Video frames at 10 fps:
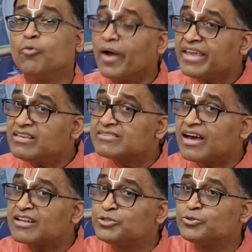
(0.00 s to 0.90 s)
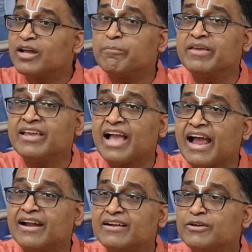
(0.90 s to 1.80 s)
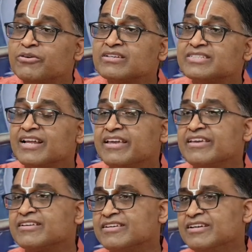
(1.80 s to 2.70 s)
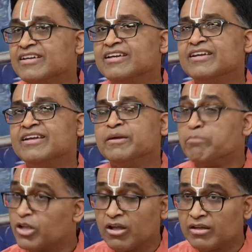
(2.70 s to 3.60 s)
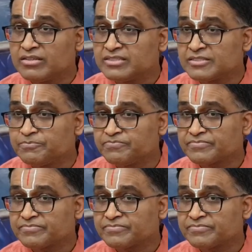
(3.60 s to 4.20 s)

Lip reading: Why is Arjuna being added to Krishna here? Because